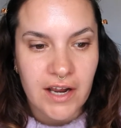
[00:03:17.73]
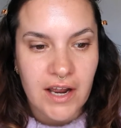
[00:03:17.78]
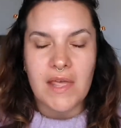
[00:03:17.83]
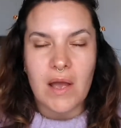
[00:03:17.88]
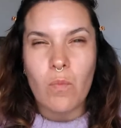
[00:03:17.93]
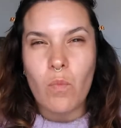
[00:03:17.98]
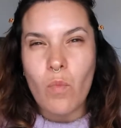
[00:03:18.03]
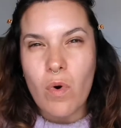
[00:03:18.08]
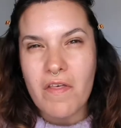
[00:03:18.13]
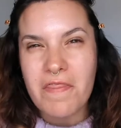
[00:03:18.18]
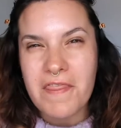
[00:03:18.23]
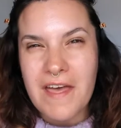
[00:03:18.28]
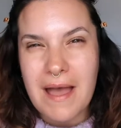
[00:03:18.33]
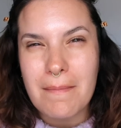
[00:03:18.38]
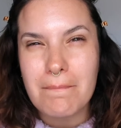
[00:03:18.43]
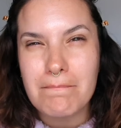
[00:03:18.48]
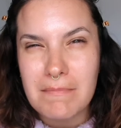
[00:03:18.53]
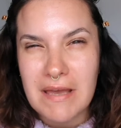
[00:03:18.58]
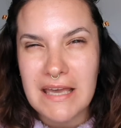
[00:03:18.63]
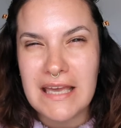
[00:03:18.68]
And what
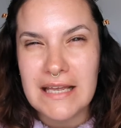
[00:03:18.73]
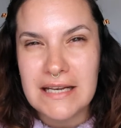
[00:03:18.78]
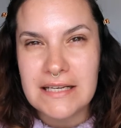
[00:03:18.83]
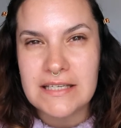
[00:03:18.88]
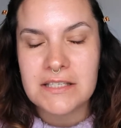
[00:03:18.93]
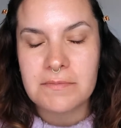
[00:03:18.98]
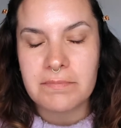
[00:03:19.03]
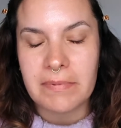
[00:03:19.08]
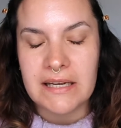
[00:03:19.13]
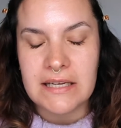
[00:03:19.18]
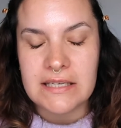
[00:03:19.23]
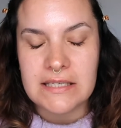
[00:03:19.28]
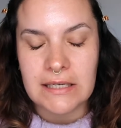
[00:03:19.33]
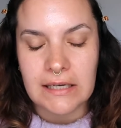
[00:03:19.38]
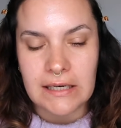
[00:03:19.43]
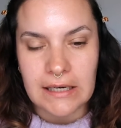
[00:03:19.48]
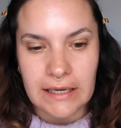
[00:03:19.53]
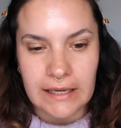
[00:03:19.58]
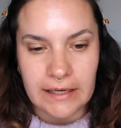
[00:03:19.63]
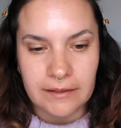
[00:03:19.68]
that means
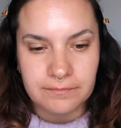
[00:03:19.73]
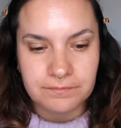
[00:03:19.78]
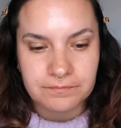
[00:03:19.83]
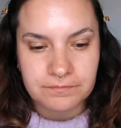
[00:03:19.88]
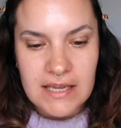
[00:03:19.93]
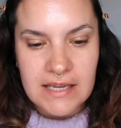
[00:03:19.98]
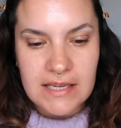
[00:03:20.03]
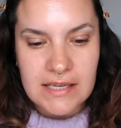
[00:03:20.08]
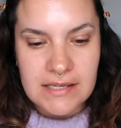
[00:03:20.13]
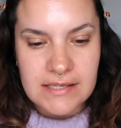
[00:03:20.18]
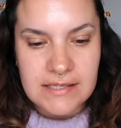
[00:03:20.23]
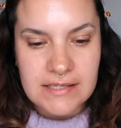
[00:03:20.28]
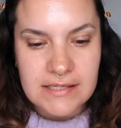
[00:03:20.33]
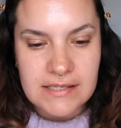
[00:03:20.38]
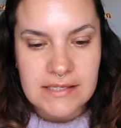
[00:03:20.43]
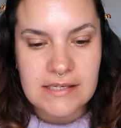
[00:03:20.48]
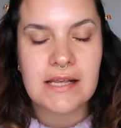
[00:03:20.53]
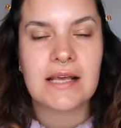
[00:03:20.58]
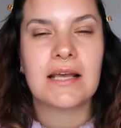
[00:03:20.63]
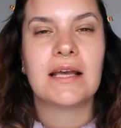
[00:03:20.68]
basically
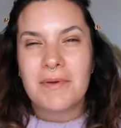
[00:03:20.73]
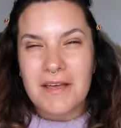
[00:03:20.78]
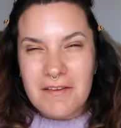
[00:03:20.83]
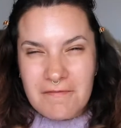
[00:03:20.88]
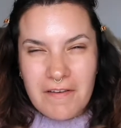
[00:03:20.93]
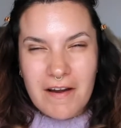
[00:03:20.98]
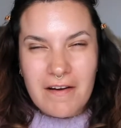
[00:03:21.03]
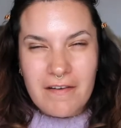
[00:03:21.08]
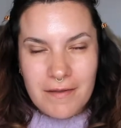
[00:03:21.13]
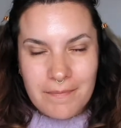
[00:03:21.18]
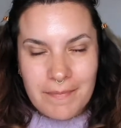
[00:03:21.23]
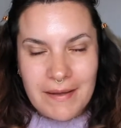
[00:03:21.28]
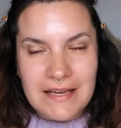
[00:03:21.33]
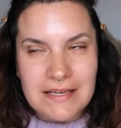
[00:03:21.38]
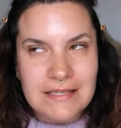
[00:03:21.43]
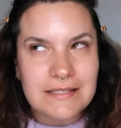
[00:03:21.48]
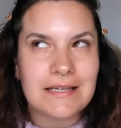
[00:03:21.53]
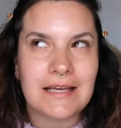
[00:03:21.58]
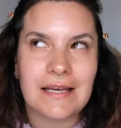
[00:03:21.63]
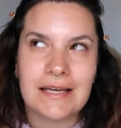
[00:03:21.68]
is, in very
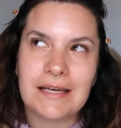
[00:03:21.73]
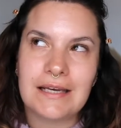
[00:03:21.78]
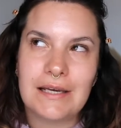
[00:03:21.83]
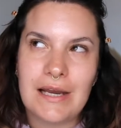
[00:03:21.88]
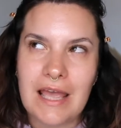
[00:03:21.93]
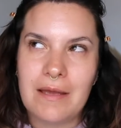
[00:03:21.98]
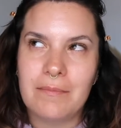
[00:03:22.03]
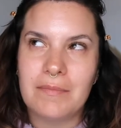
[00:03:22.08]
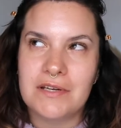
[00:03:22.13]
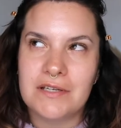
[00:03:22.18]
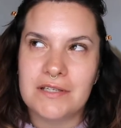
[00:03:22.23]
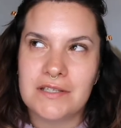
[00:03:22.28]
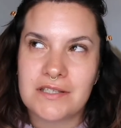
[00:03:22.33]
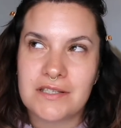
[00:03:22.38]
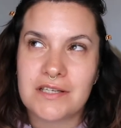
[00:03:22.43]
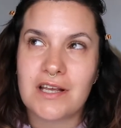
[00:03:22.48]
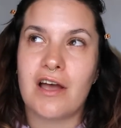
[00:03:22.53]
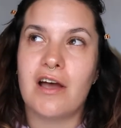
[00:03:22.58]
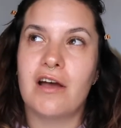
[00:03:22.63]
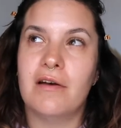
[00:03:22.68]
basic layman's
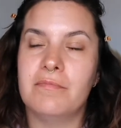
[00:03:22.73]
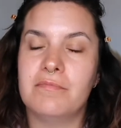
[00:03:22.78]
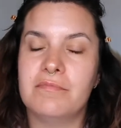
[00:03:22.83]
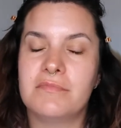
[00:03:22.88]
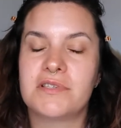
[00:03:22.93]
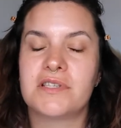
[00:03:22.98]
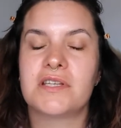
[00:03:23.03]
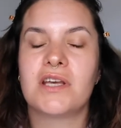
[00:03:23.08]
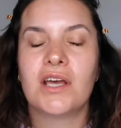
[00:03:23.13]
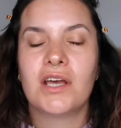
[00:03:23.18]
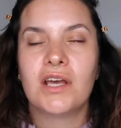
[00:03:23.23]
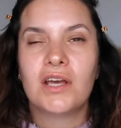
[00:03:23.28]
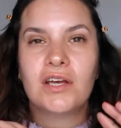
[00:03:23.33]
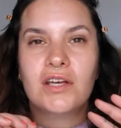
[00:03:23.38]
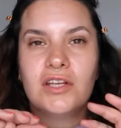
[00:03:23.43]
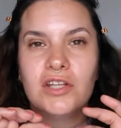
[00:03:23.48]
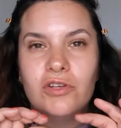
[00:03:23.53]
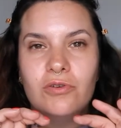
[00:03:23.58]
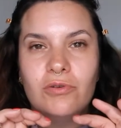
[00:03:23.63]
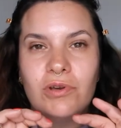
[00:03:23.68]
terms,
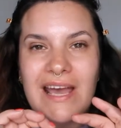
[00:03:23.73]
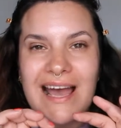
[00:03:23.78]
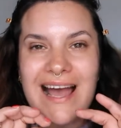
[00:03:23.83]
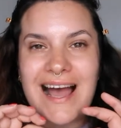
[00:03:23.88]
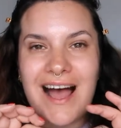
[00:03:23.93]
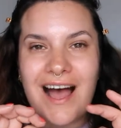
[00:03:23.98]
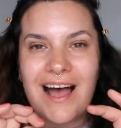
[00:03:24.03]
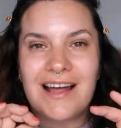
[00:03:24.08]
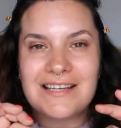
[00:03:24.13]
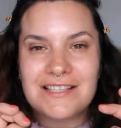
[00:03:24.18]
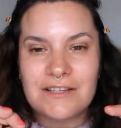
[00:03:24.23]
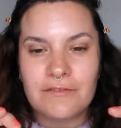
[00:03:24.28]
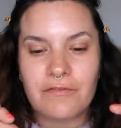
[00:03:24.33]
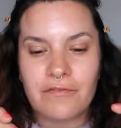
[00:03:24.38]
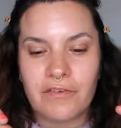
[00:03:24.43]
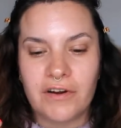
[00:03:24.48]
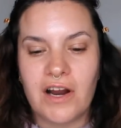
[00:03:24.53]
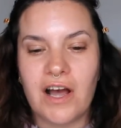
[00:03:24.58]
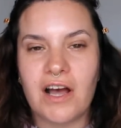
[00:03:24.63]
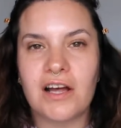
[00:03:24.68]
you get
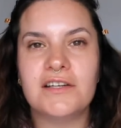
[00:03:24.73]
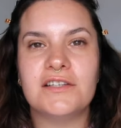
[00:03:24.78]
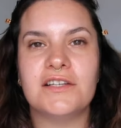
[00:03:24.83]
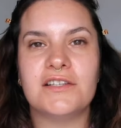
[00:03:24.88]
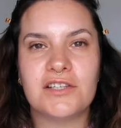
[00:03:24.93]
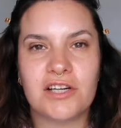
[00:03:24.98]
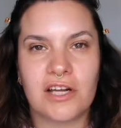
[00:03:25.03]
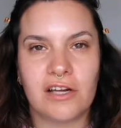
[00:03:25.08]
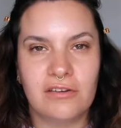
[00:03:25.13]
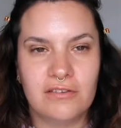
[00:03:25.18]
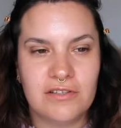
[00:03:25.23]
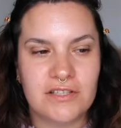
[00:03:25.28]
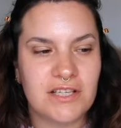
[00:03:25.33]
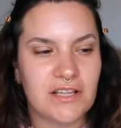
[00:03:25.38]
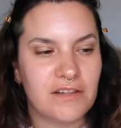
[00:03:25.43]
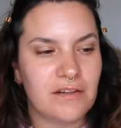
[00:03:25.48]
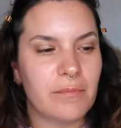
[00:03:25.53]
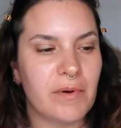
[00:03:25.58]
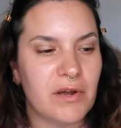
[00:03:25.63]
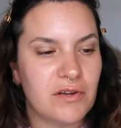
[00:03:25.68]
different undertones,
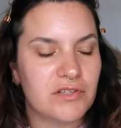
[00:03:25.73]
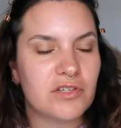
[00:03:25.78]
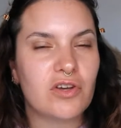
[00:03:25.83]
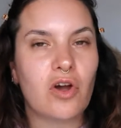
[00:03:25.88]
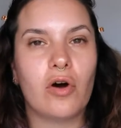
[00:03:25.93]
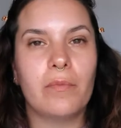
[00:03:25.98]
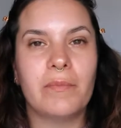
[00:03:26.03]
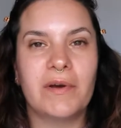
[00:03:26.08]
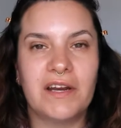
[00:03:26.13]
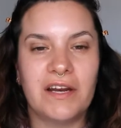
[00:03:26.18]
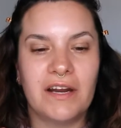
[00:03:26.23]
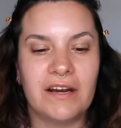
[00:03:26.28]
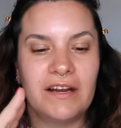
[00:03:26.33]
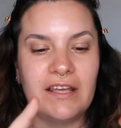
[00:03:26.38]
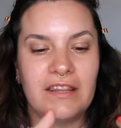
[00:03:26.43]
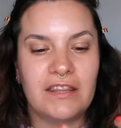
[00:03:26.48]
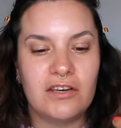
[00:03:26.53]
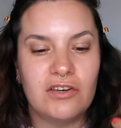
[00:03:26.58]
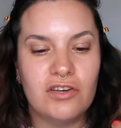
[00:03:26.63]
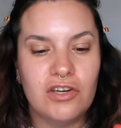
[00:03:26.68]
and the most common are
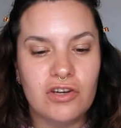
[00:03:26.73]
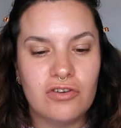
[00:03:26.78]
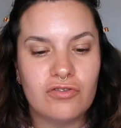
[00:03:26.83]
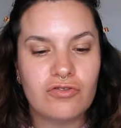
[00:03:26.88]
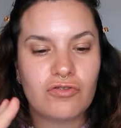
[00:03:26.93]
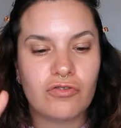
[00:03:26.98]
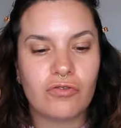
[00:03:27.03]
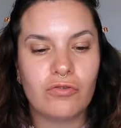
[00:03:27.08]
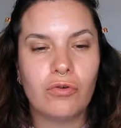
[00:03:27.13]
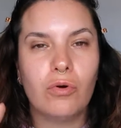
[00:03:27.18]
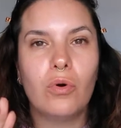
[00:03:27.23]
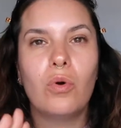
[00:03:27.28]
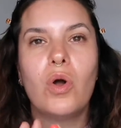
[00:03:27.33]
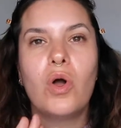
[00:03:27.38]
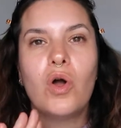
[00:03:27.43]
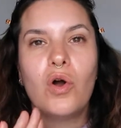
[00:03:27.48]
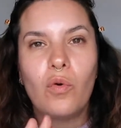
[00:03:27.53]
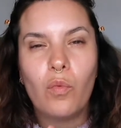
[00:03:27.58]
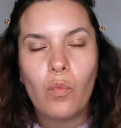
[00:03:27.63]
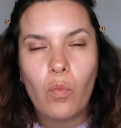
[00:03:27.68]
either neutral,
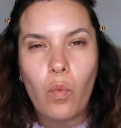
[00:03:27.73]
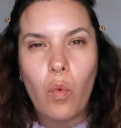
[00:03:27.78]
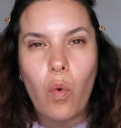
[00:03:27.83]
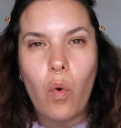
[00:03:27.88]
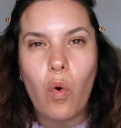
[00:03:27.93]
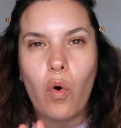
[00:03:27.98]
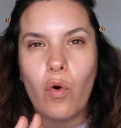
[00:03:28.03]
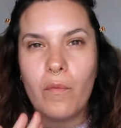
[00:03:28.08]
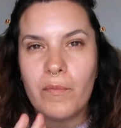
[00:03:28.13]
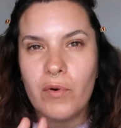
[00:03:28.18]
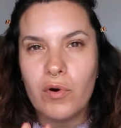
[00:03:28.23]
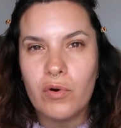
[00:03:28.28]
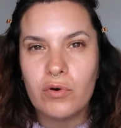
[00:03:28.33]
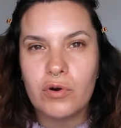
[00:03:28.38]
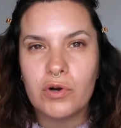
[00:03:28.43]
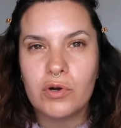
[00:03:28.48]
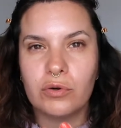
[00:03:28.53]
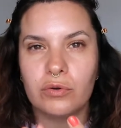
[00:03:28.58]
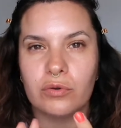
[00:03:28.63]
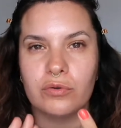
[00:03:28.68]
warm or
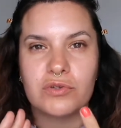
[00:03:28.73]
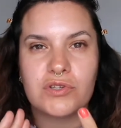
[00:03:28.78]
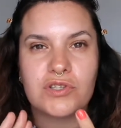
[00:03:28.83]
cool.